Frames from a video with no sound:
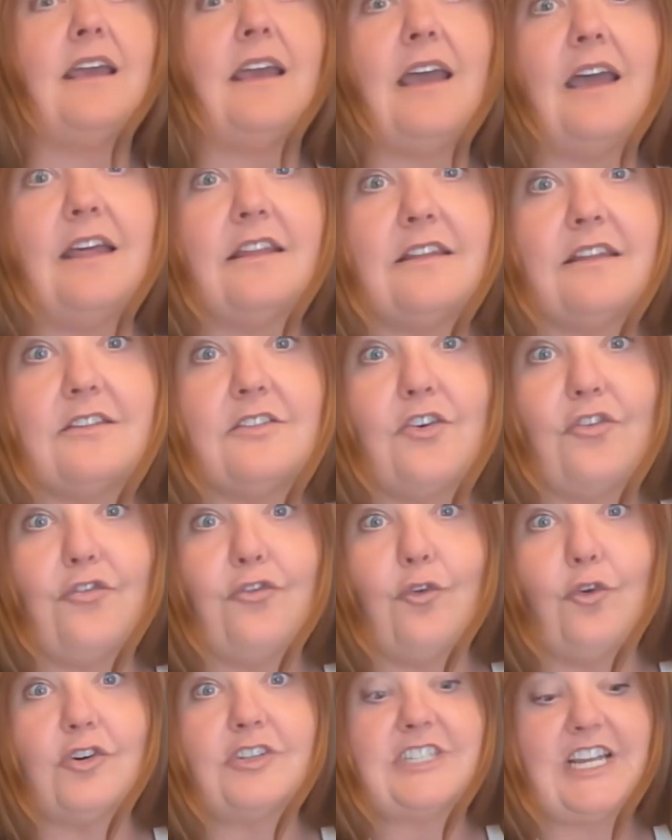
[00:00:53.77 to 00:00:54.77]
And then the
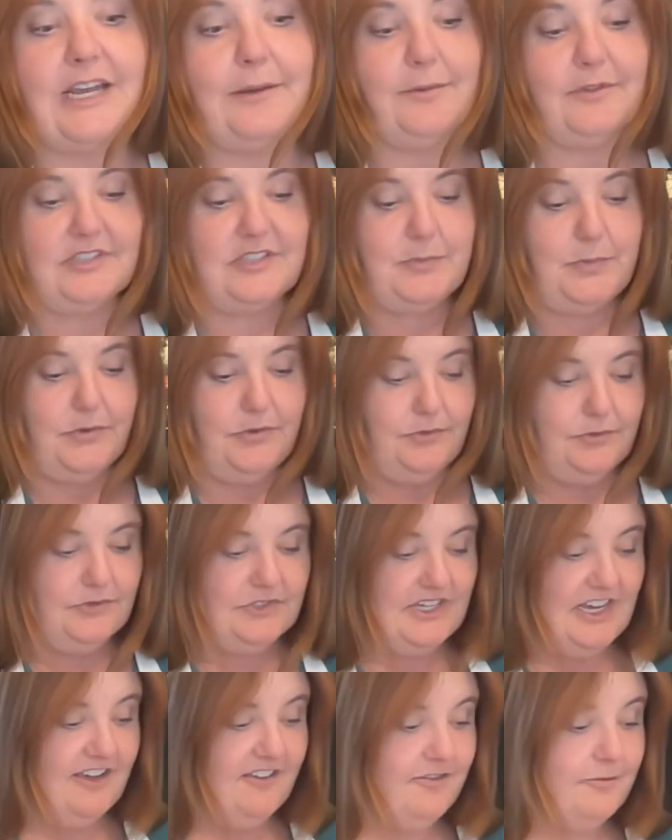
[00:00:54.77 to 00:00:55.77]
4
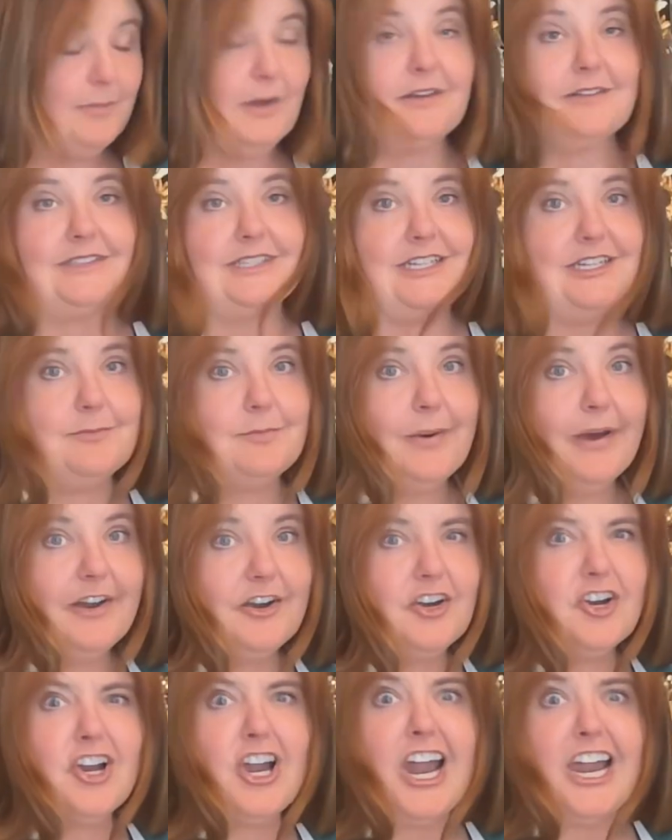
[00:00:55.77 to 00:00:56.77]
tablespoons of melted
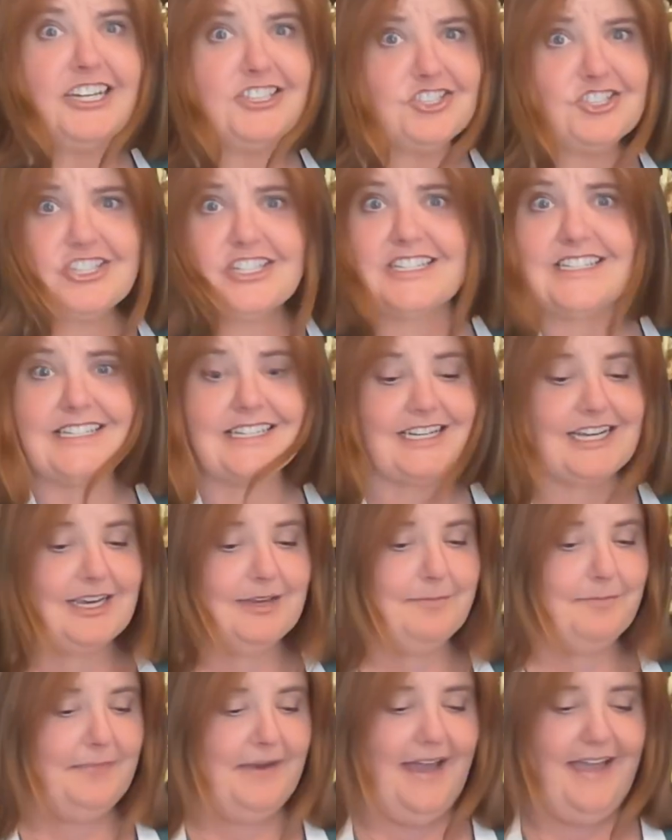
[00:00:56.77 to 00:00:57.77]
butter, and just
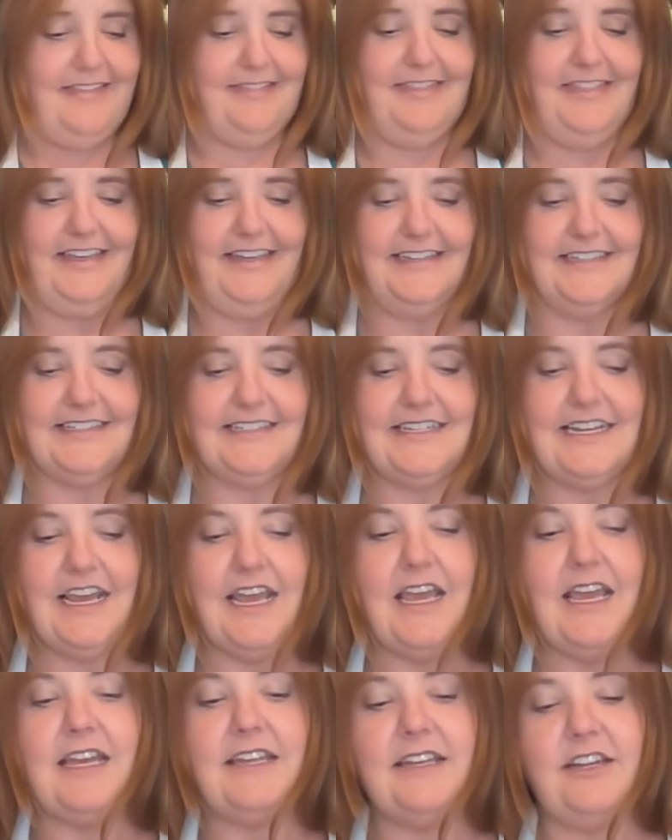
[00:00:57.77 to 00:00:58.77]
combine this.
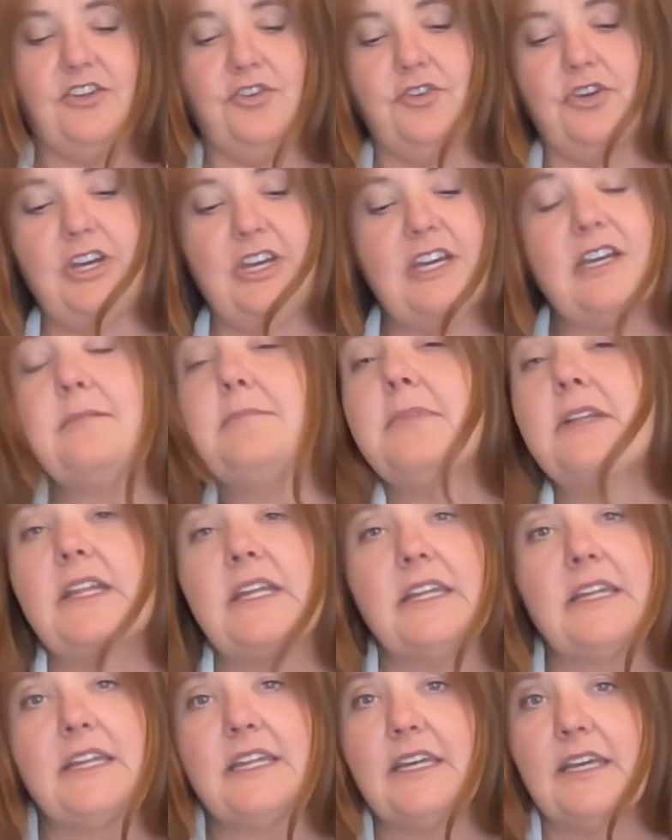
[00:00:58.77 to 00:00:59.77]
Now you can
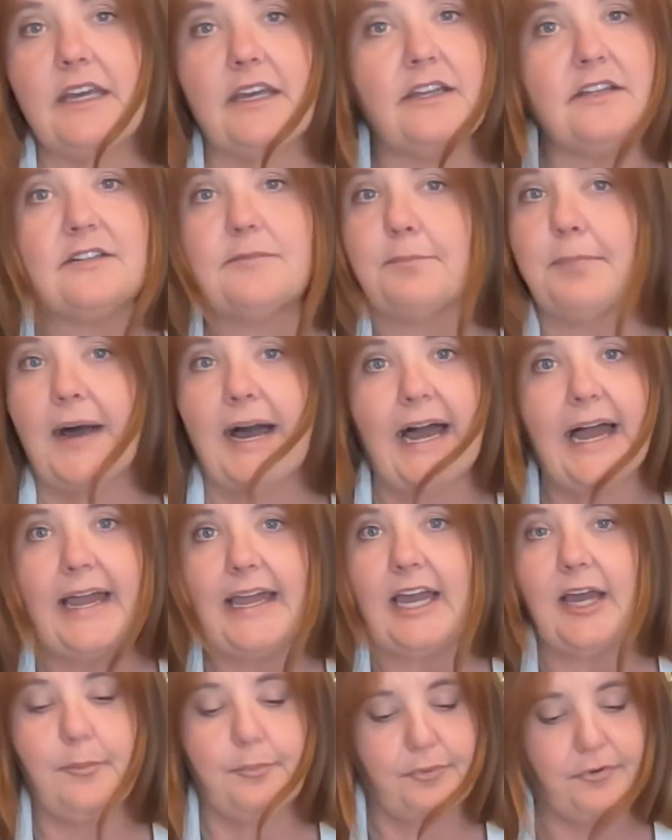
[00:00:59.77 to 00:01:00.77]
completely buy
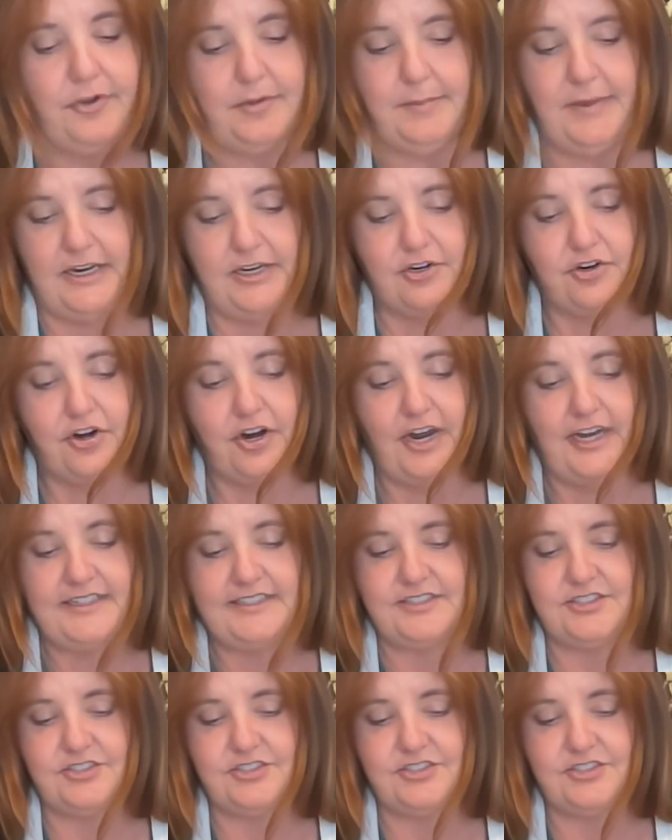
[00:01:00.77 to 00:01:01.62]
a pre-made crust.